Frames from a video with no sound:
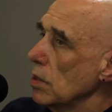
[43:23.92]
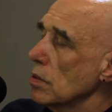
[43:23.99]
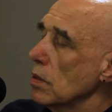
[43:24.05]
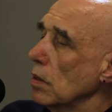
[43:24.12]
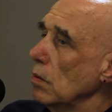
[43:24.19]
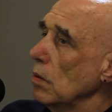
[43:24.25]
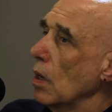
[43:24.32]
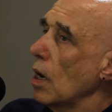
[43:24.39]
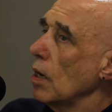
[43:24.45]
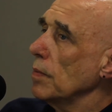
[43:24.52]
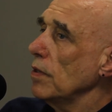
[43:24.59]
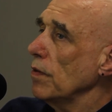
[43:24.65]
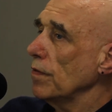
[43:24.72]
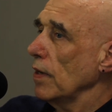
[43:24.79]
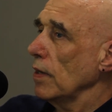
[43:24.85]
So I'm going
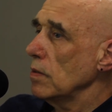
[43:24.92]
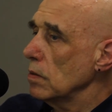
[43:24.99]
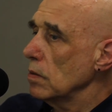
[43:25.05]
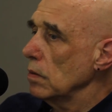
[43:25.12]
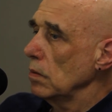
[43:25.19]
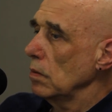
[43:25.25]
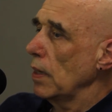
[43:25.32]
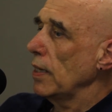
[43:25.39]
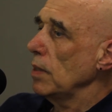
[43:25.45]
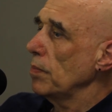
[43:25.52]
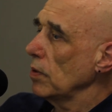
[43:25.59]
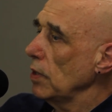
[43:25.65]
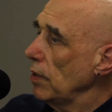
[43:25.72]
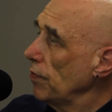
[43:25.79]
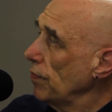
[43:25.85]
to say to
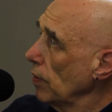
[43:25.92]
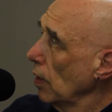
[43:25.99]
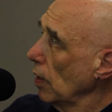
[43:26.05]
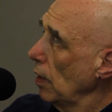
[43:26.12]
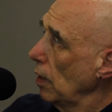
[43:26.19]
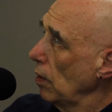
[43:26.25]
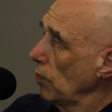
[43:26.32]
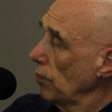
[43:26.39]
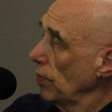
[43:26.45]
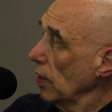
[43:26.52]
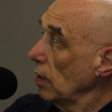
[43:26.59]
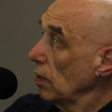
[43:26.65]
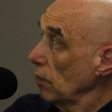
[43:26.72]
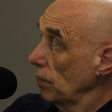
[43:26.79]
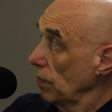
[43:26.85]
anybody listening here who's
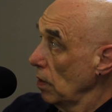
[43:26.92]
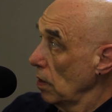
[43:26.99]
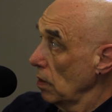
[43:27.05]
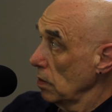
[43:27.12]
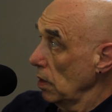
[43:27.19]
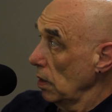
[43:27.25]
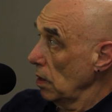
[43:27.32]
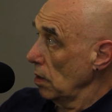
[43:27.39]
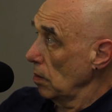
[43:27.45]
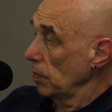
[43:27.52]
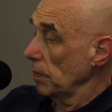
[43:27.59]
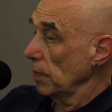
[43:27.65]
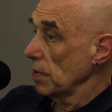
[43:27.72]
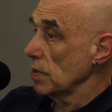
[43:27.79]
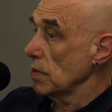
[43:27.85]
thinking of starting up,
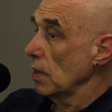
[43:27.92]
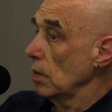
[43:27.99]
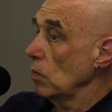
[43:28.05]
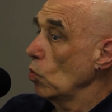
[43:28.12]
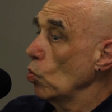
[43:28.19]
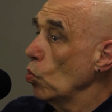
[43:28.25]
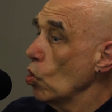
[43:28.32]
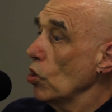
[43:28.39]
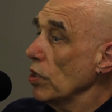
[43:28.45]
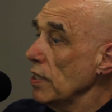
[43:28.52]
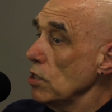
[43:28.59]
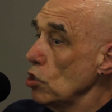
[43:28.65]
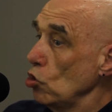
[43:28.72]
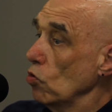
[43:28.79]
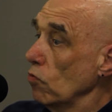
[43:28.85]
I'm going to say, well, what
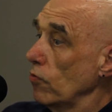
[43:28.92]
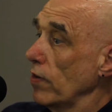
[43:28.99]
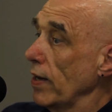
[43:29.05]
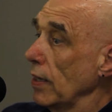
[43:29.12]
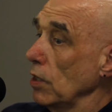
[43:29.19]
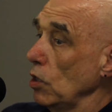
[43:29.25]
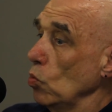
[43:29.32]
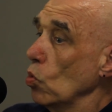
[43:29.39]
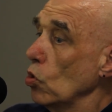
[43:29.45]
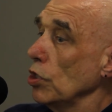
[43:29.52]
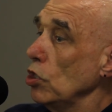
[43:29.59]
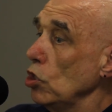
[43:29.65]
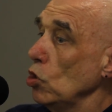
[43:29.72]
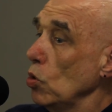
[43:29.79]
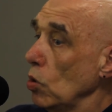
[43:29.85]
is your value? What do
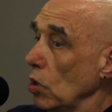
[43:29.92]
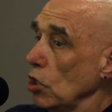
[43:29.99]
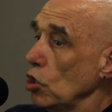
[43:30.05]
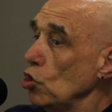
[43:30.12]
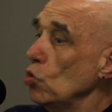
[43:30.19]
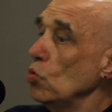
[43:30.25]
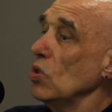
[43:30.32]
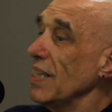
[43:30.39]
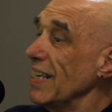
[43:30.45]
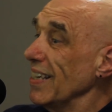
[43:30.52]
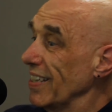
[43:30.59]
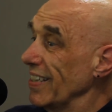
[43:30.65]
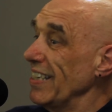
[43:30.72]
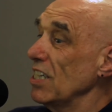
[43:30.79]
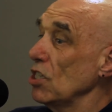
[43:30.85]
you
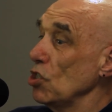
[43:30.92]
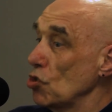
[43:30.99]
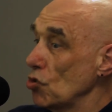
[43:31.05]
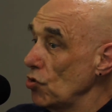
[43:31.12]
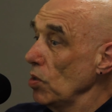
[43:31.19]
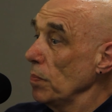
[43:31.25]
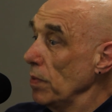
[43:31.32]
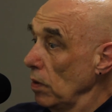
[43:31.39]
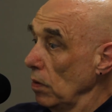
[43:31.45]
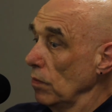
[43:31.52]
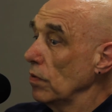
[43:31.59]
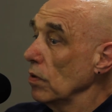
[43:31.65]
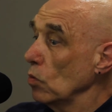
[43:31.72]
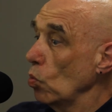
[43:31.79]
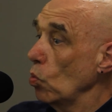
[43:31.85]
uniquely contribute
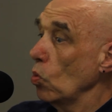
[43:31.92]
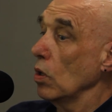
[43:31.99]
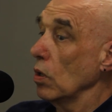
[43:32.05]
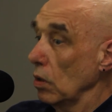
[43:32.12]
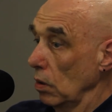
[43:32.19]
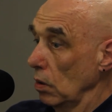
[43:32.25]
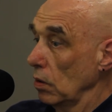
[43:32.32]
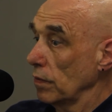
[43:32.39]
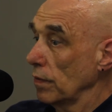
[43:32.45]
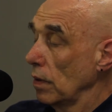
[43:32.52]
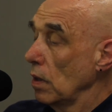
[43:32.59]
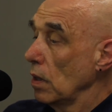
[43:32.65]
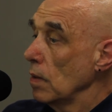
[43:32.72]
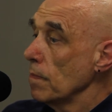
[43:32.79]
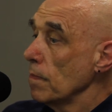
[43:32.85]
to the world?
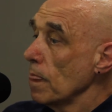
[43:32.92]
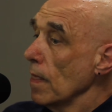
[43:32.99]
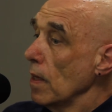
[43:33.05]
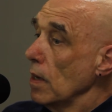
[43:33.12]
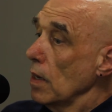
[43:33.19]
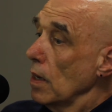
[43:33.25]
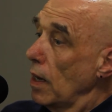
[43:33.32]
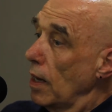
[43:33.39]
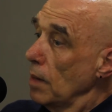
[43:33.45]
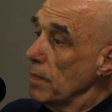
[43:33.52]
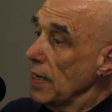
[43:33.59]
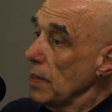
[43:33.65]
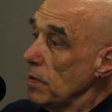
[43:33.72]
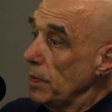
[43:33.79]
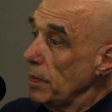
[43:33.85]
And
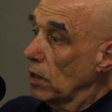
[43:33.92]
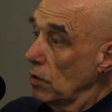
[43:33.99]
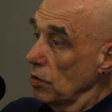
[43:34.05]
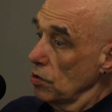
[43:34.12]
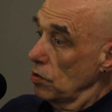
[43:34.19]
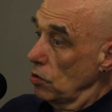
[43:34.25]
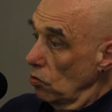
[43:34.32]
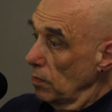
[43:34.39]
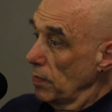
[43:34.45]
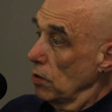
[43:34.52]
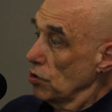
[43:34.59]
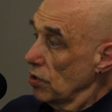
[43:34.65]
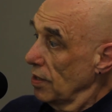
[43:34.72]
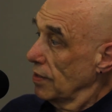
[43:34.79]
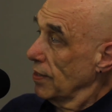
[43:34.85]
maybe because your
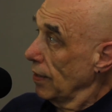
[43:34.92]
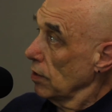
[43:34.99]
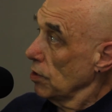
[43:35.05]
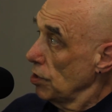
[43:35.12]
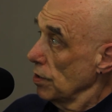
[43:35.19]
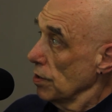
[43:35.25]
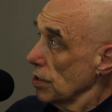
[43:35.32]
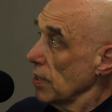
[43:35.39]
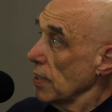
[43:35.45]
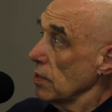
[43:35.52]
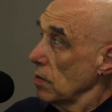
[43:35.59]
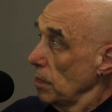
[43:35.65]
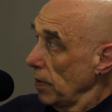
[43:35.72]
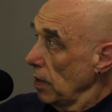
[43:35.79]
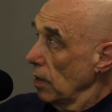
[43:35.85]
emotional intelligence needs
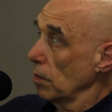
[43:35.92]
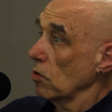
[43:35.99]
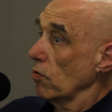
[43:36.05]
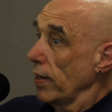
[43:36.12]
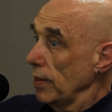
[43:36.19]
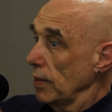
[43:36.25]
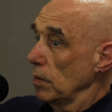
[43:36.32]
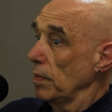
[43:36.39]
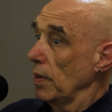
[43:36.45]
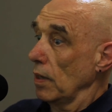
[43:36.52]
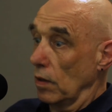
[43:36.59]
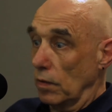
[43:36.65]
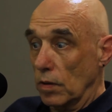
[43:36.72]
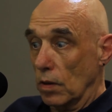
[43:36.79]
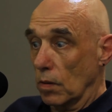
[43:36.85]
to be upgraded a bit,
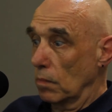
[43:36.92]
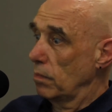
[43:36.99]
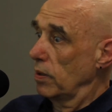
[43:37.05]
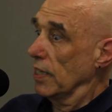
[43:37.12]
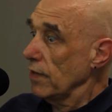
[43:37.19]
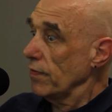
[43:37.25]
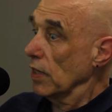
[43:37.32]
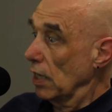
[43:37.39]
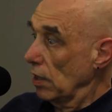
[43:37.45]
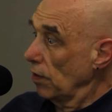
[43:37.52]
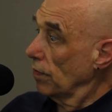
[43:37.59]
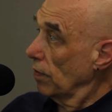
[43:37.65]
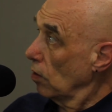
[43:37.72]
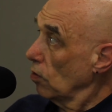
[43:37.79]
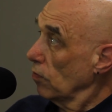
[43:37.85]
you're not believing in
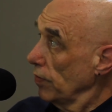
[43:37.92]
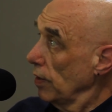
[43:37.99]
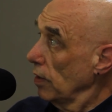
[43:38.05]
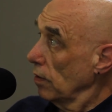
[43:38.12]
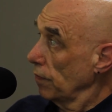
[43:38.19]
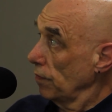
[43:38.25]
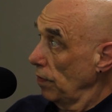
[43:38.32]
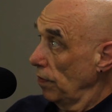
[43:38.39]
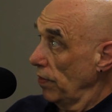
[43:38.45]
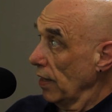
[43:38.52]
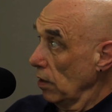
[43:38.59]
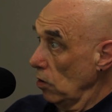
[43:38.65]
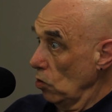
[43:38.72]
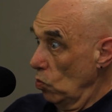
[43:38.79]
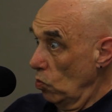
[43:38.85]
yourself enough to
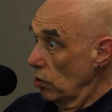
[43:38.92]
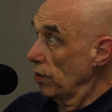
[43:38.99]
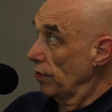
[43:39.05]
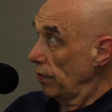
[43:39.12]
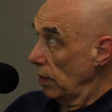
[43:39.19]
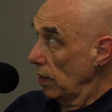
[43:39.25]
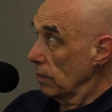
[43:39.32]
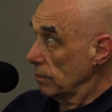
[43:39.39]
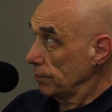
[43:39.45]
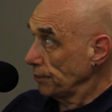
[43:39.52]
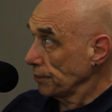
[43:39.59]
think you're worth it.